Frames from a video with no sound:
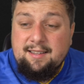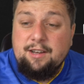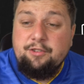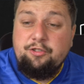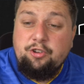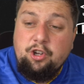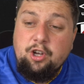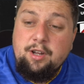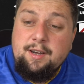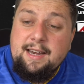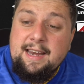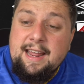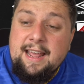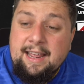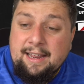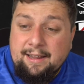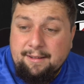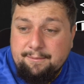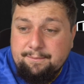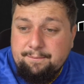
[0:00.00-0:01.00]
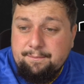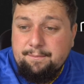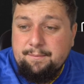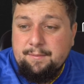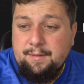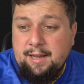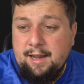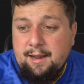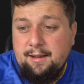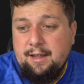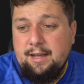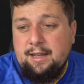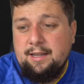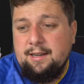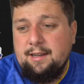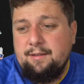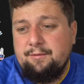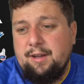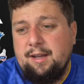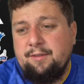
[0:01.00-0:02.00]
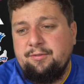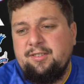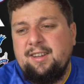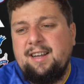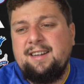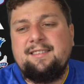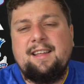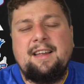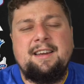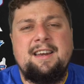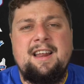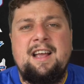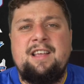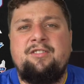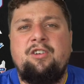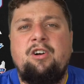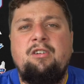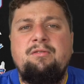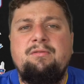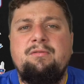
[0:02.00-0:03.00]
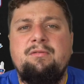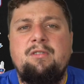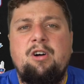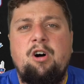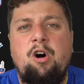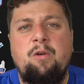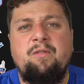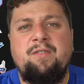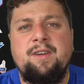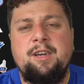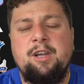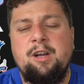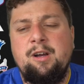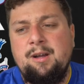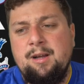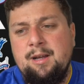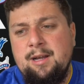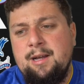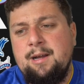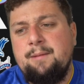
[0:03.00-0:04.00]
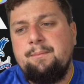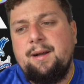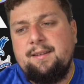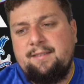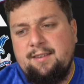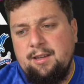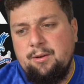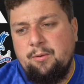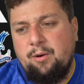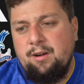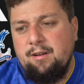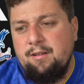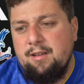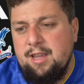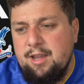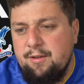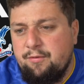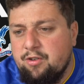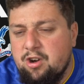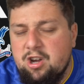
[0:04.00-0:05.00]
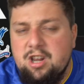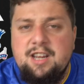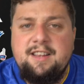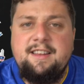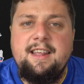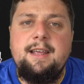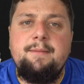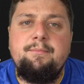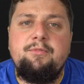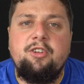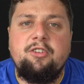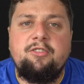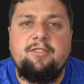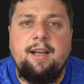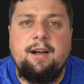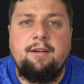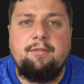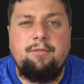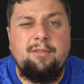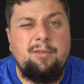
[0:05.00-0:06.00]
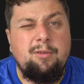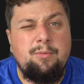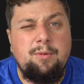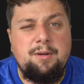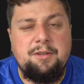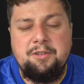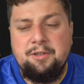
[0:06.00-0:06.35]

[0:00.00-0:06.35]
actually going in here. Yeah, and I've slagged Adidas off all video. But I'll tell you what, you've redeemed yourself. Well